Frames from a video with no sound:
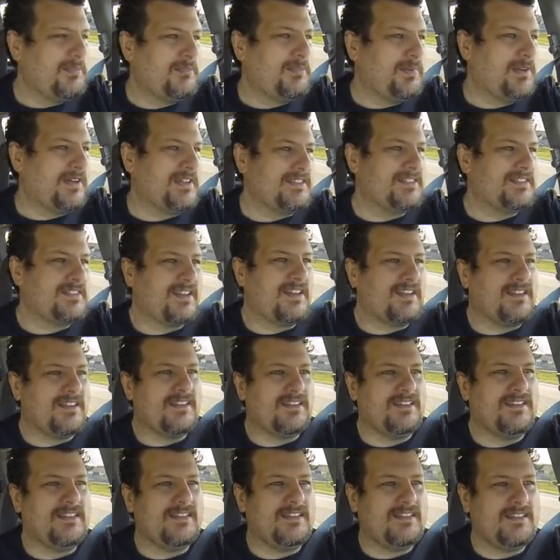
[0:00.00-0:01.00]
But
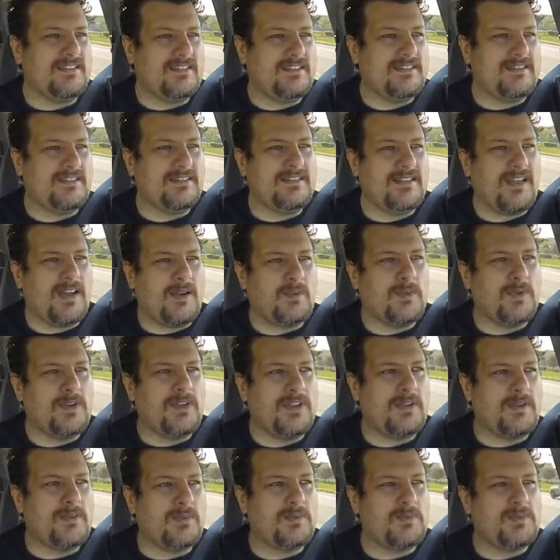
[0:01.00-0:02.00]
uh, that
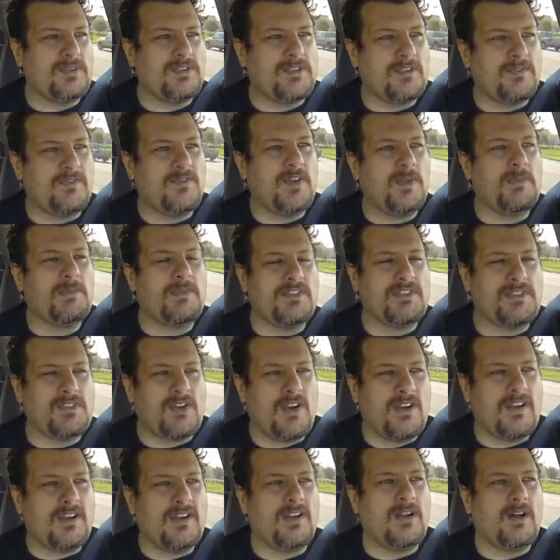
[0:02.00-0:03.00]
really was the film that
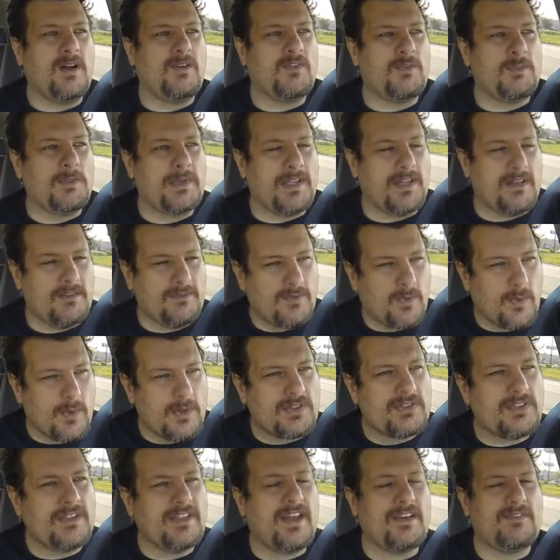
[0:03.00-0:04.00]
started it all for me.
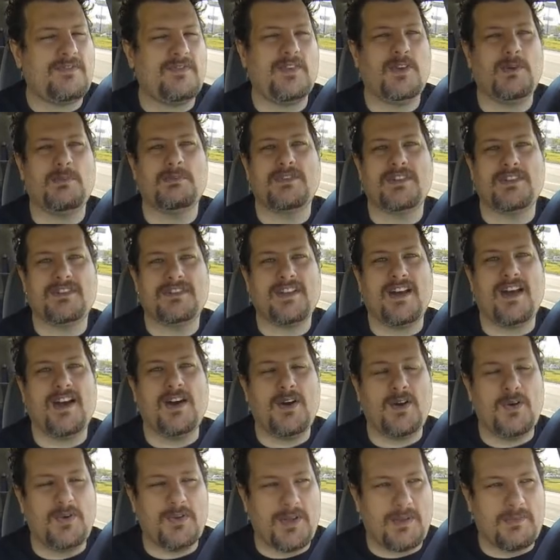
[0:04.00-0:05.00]
Unfortunately, that film does not
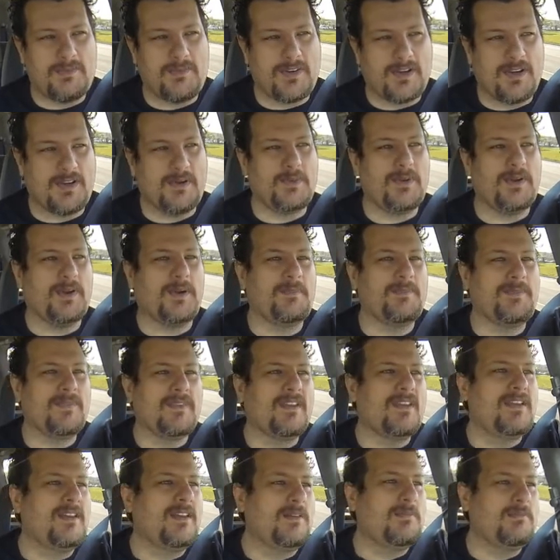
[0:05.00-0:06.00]
hold up very well.
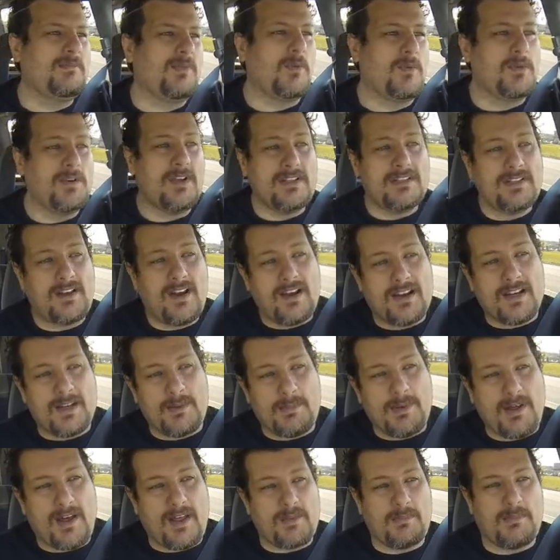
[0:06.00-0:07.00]
But we're not talking
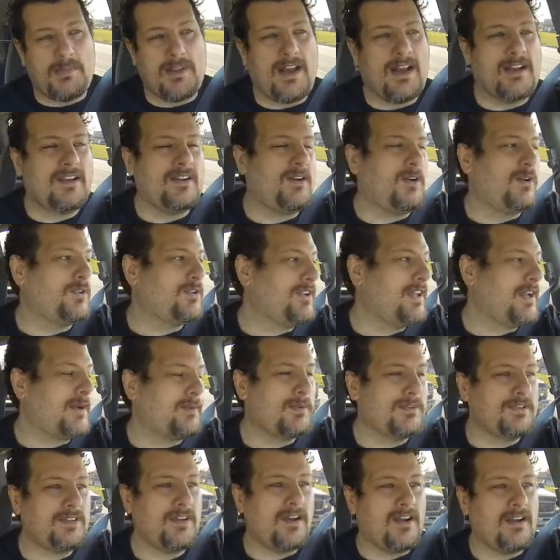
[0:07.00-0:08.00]
about The Black Hole today,
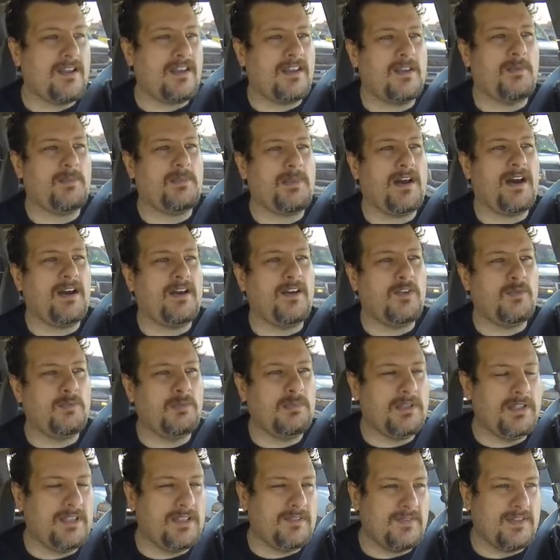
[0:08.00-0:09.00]
we're talking about
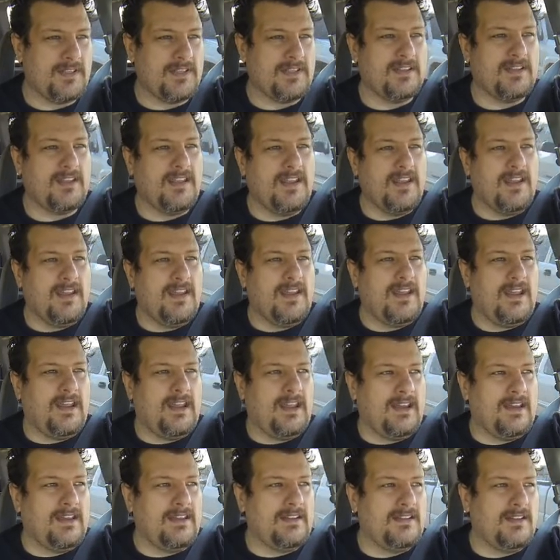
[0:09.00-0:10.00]
Oblivion.
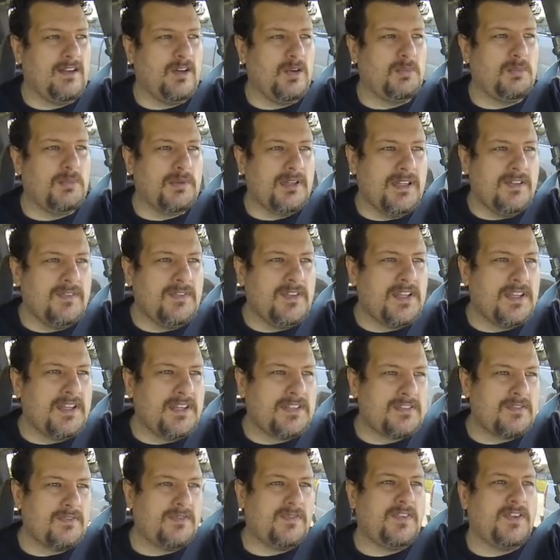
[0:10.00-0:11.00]
And Oblivion
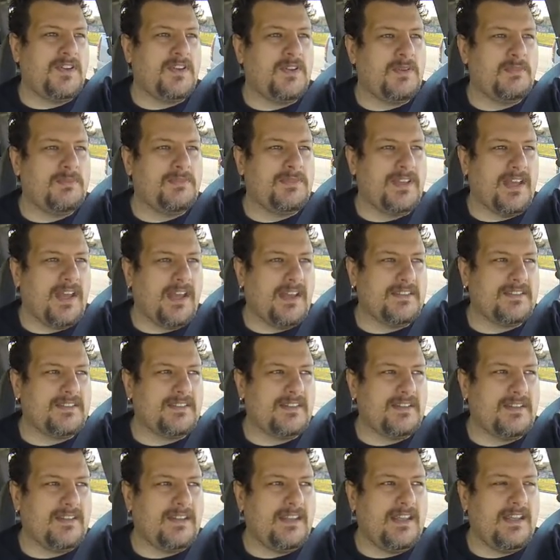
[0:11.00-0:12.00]
is a film that
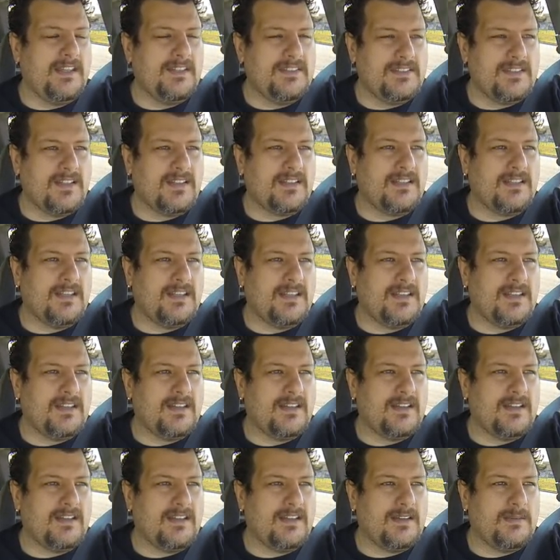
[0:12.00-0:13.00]
instantly,
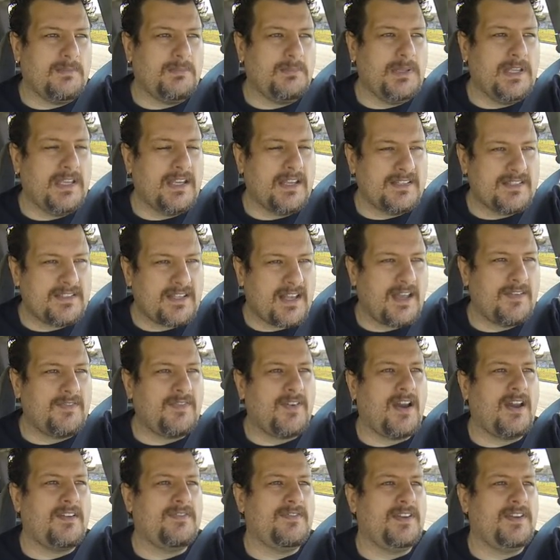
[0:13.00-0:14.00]
being a sci fi